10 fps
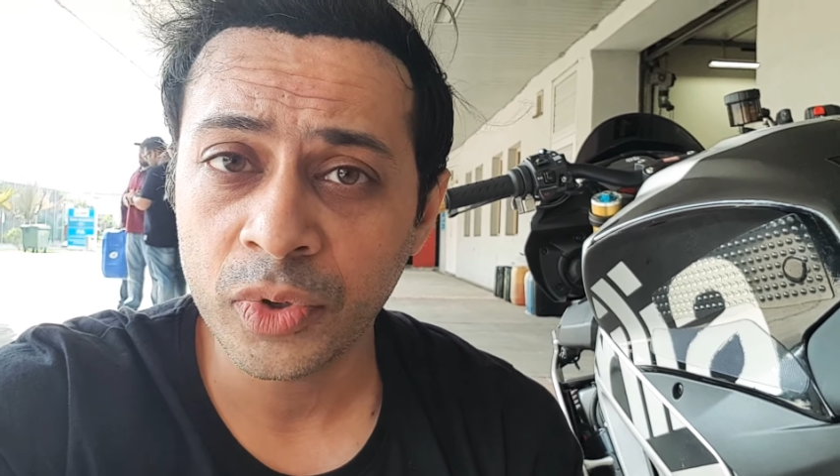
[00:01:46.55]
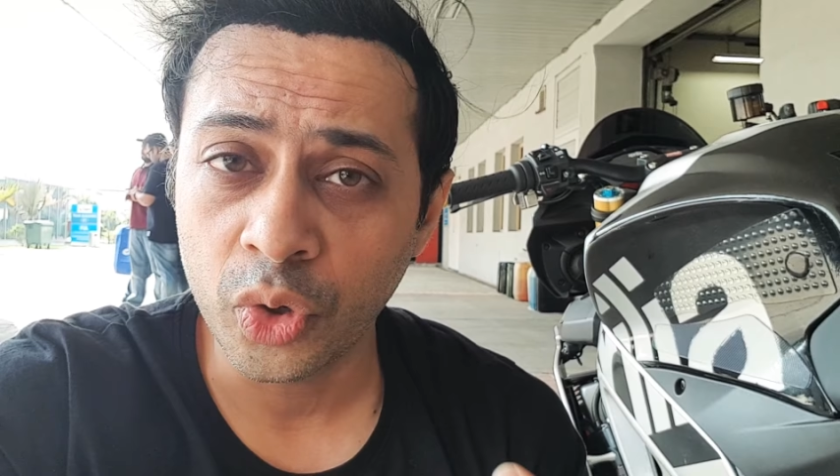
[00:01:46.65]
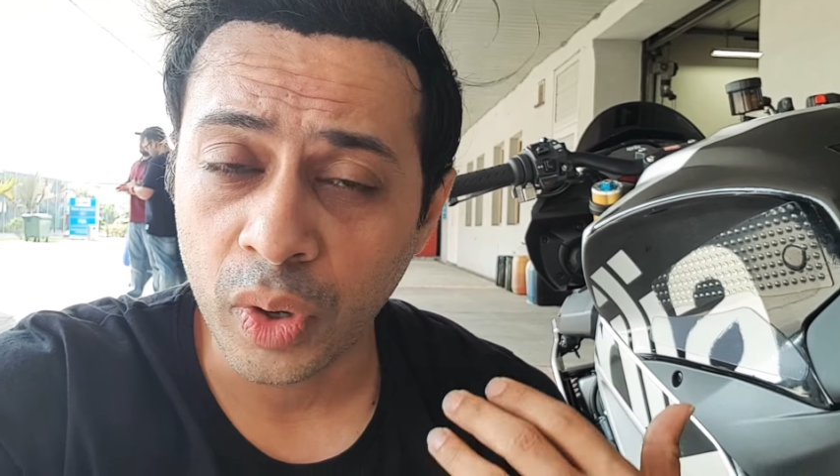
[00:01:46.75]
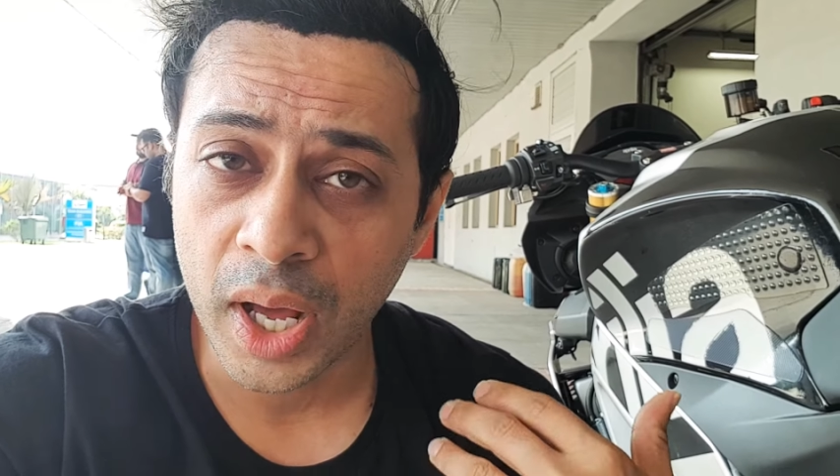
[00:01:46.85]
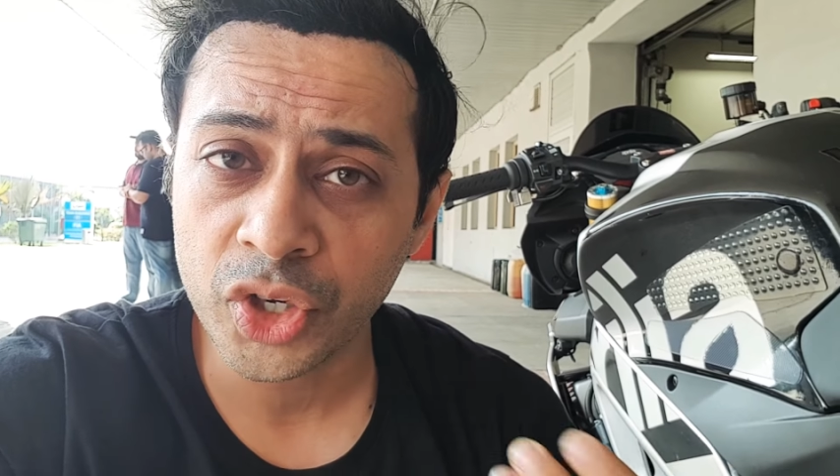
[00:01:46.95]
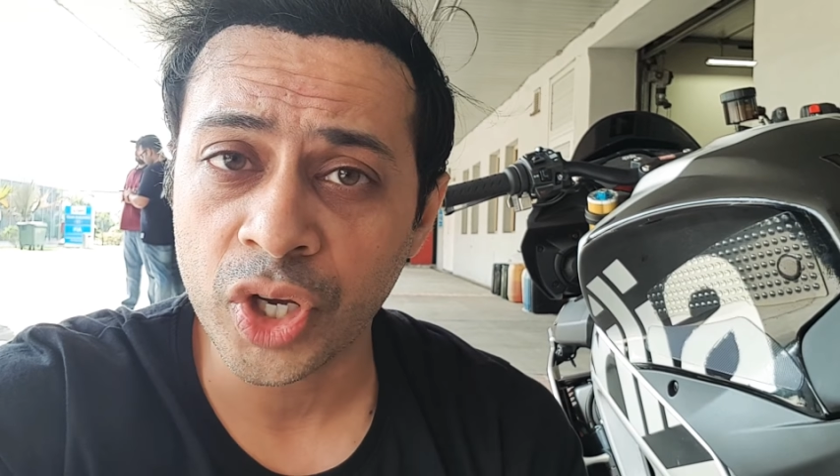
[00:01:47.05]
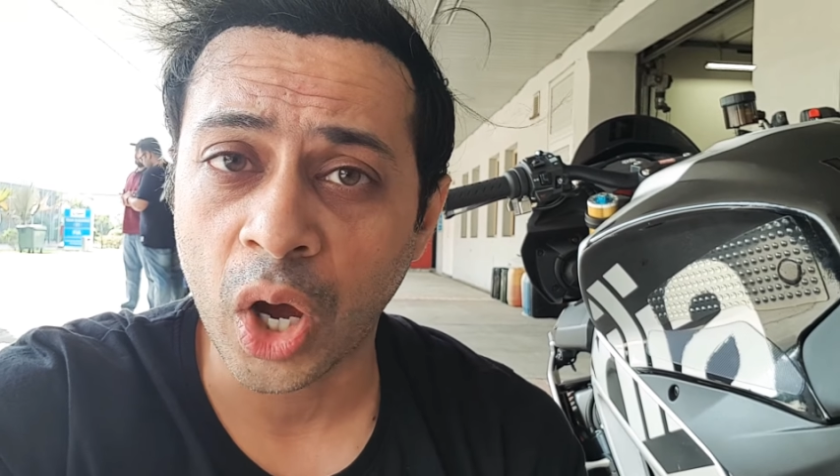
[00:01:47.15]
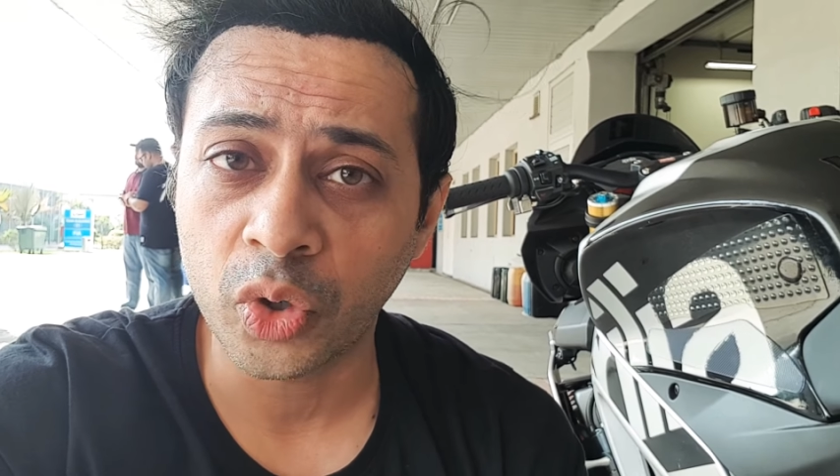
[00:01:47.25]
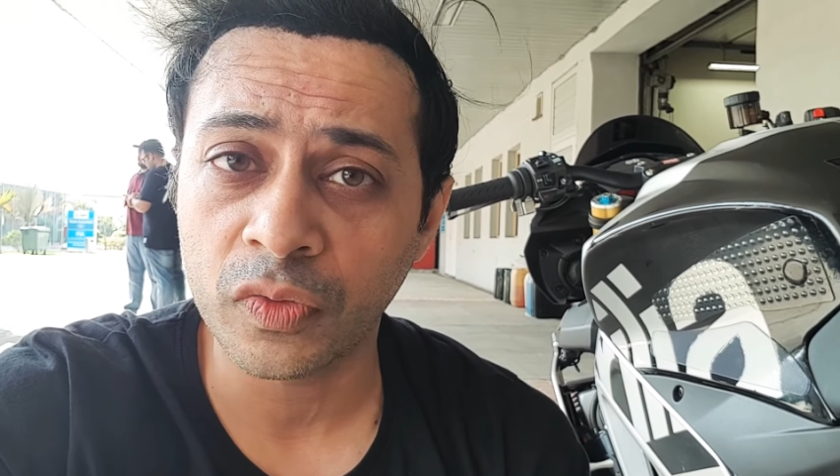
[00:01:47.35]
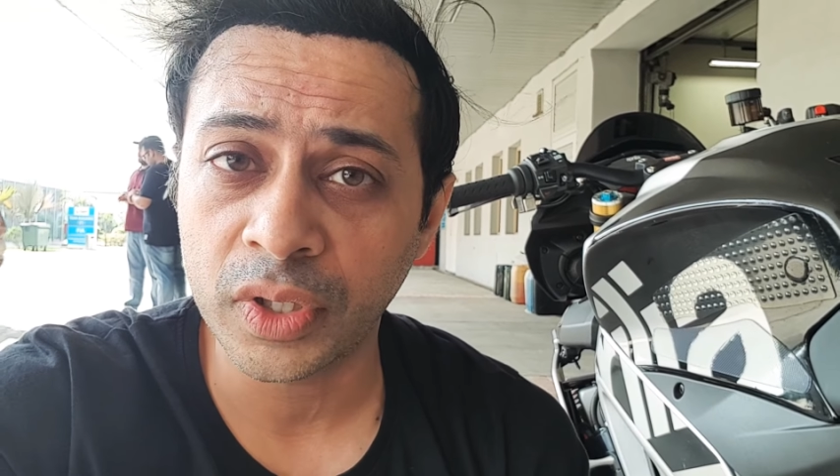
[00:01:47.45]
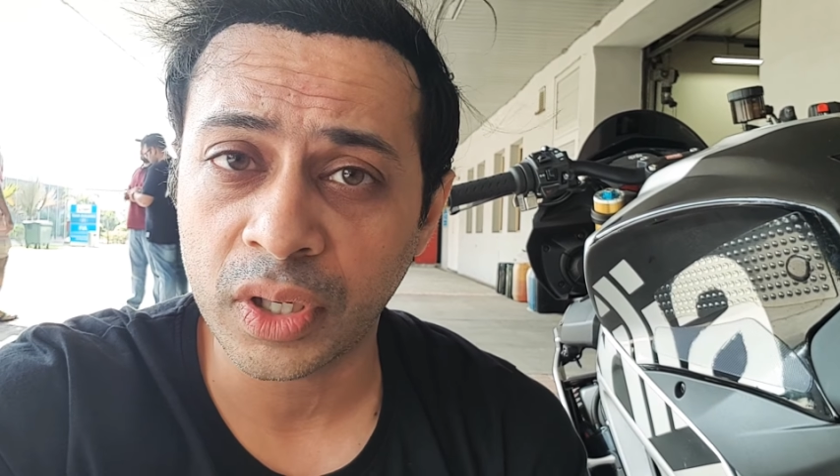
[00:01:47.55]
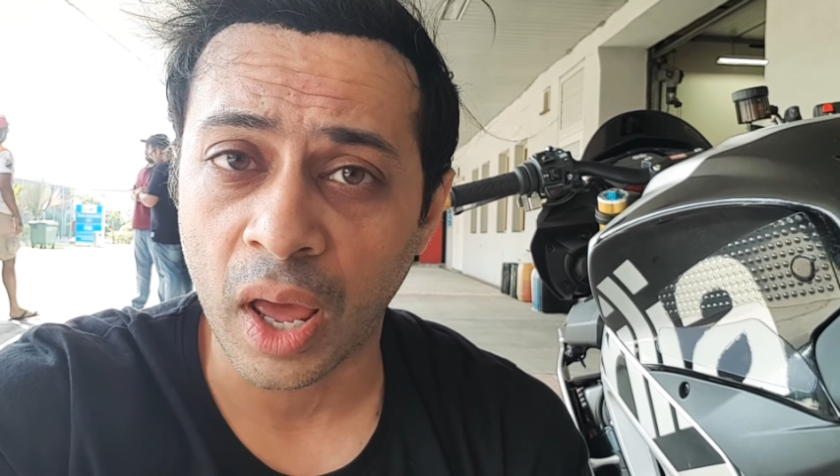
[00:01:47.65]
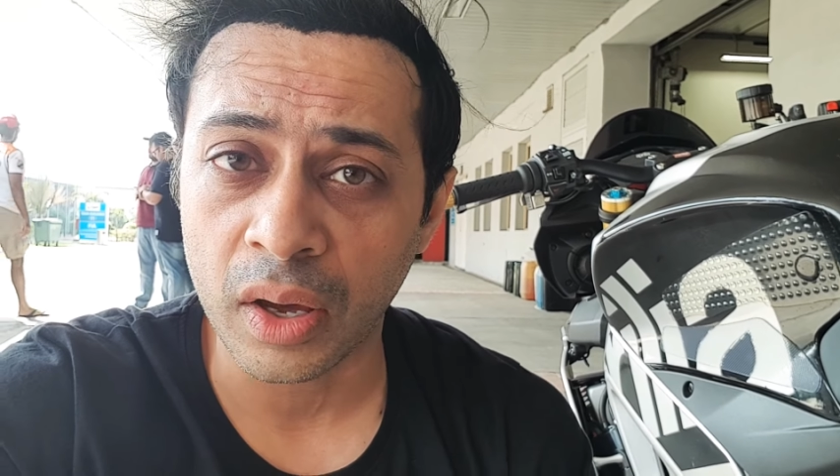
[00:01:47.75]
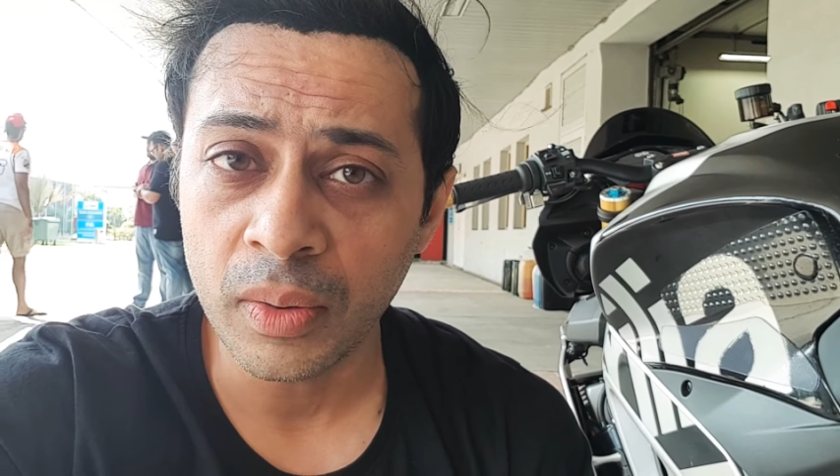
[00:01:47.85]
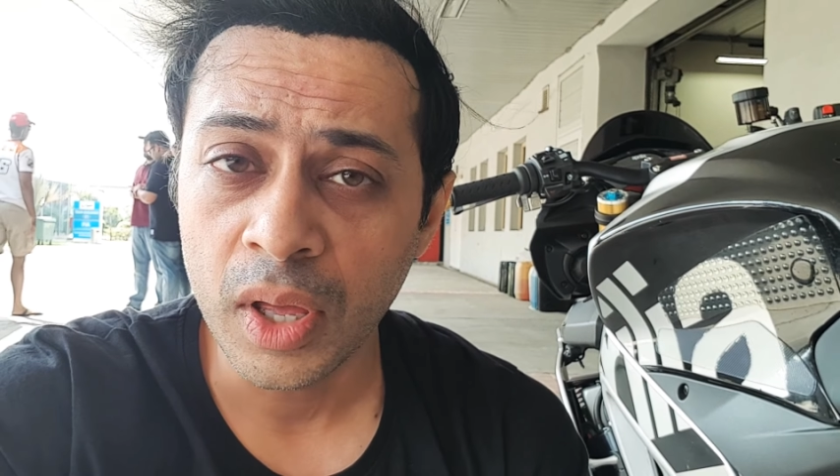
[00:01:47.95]
to gush out of the
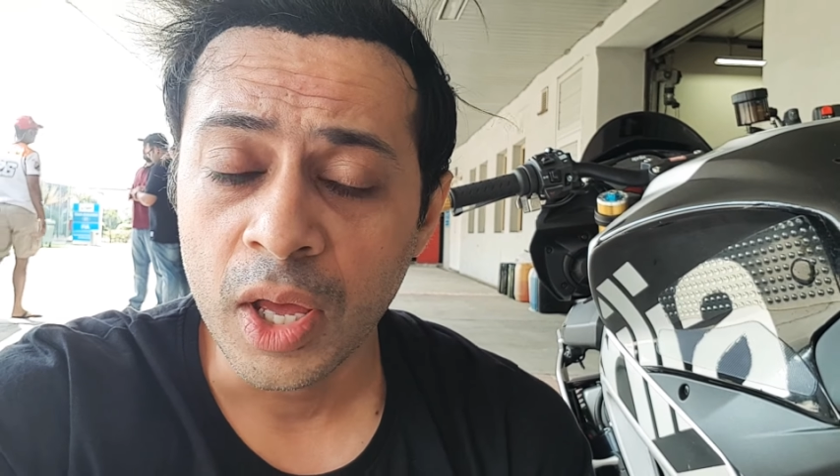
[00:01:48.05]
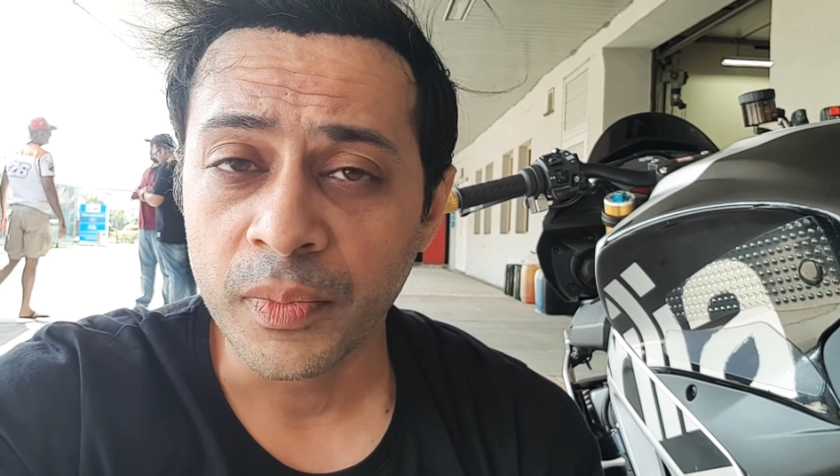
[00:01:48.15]
tire,